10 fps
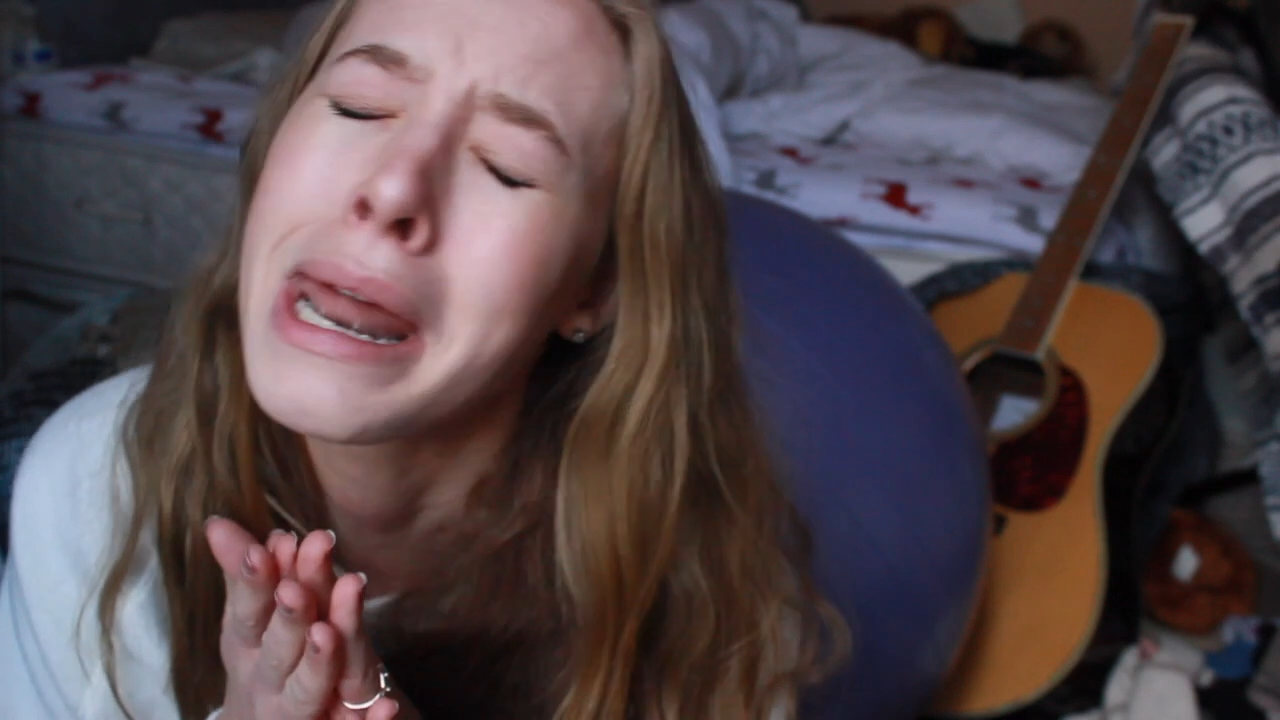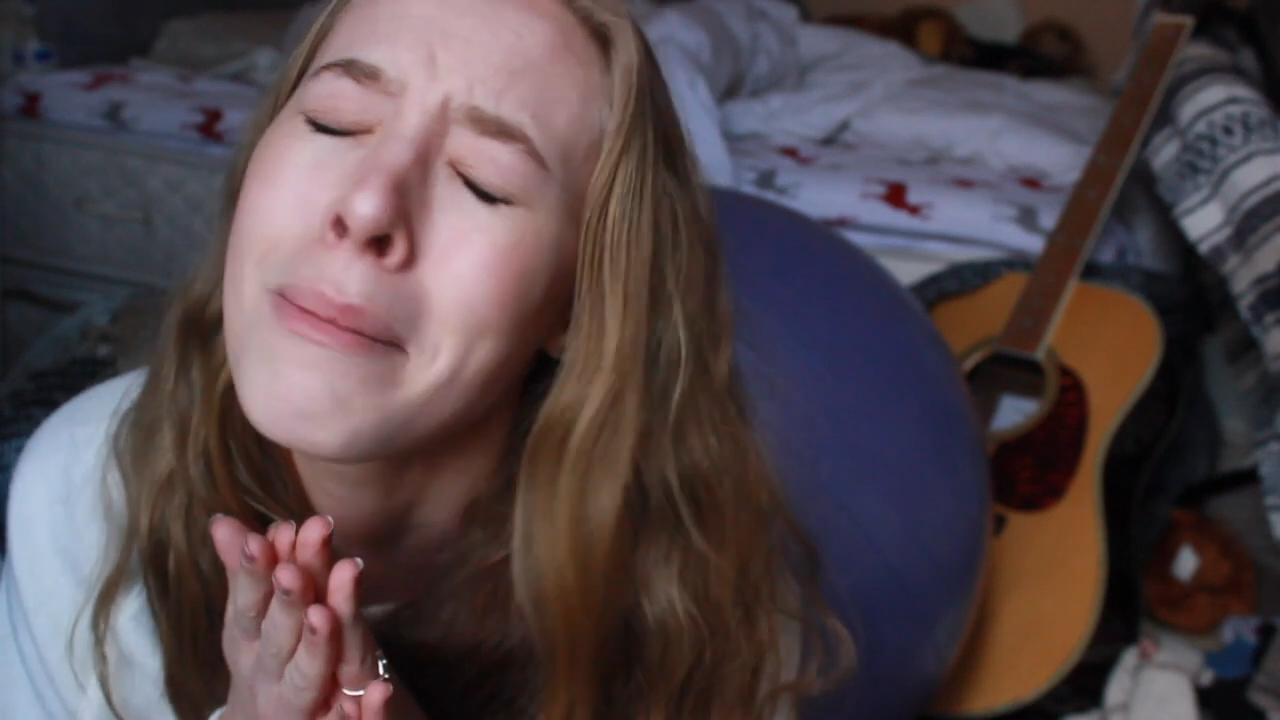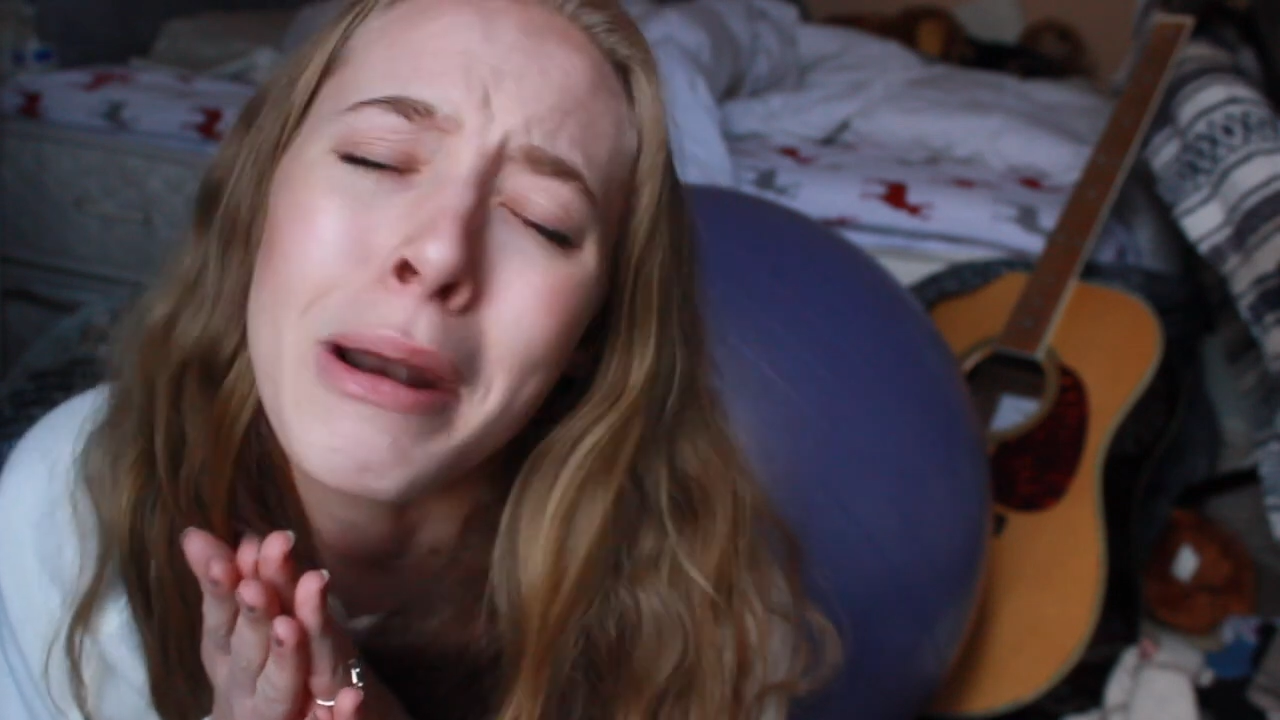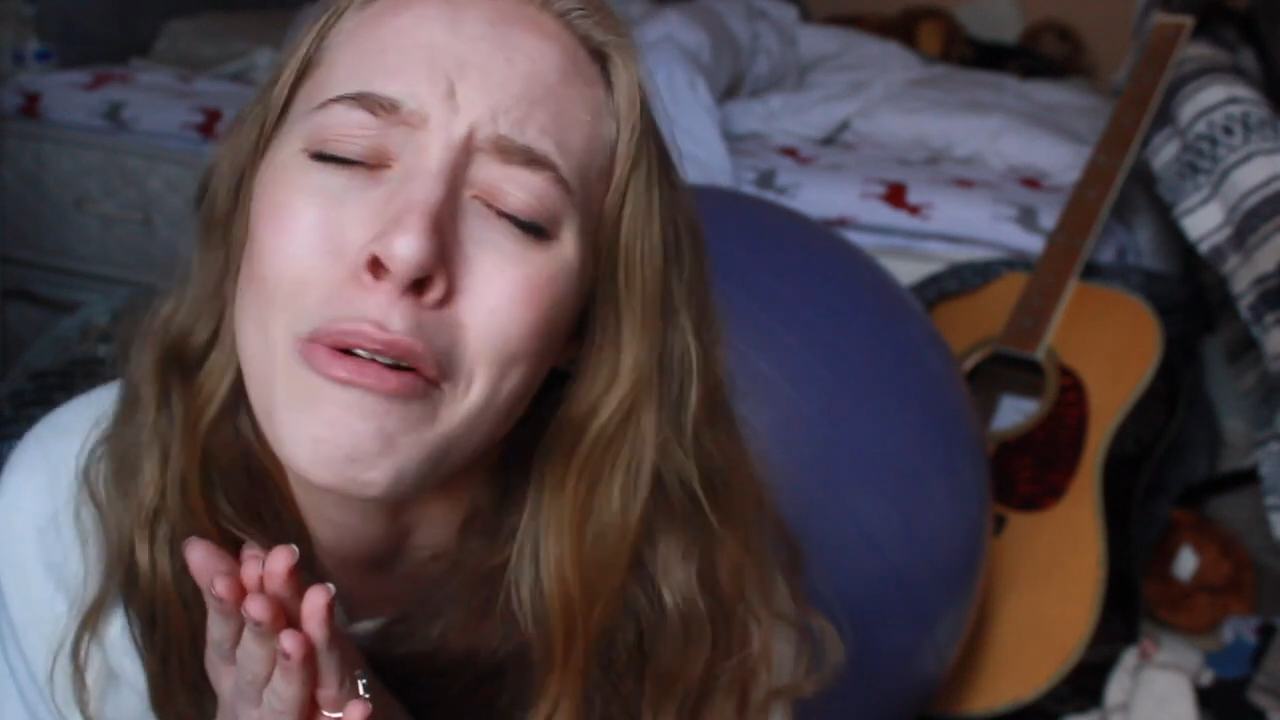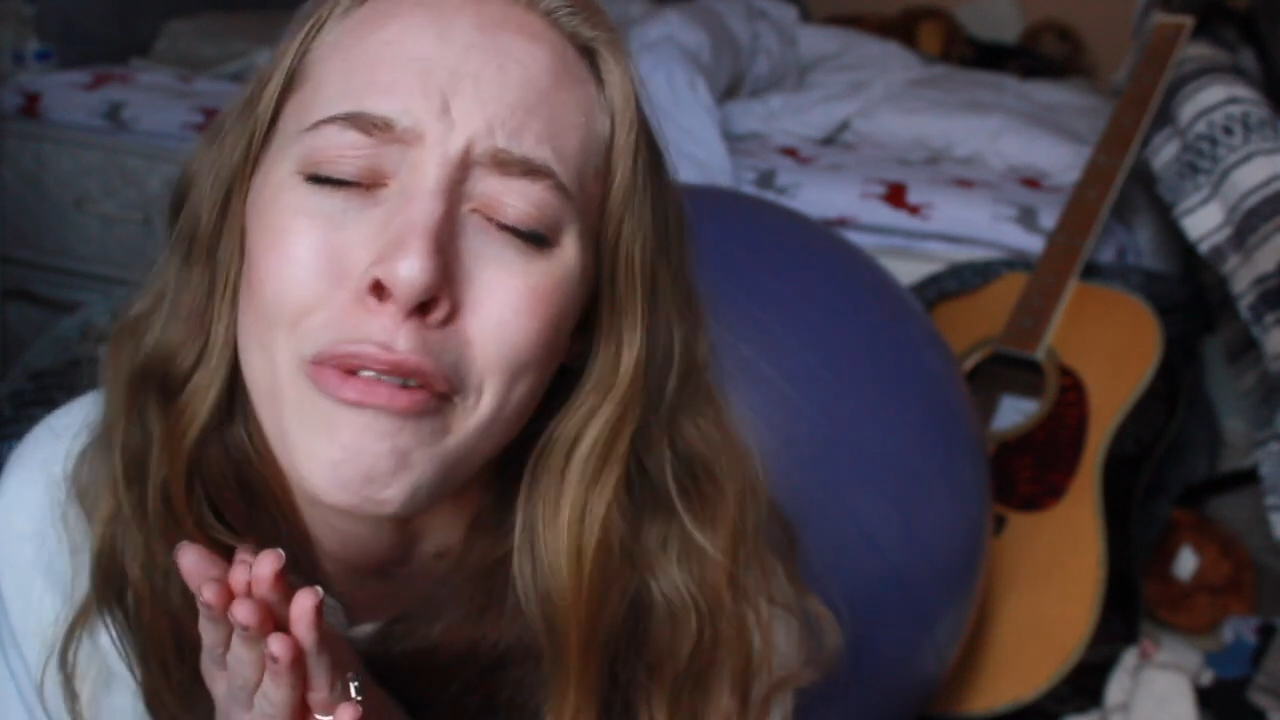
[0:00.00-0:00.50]

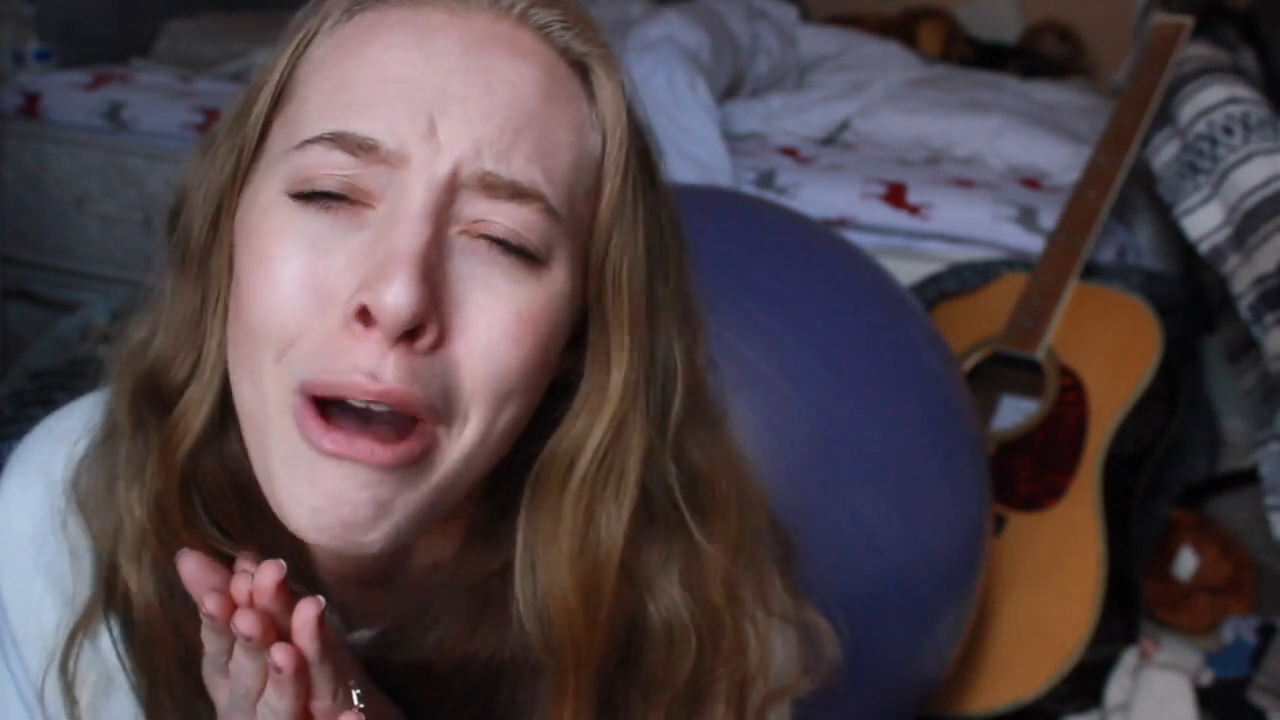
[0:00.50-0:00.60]
sentimental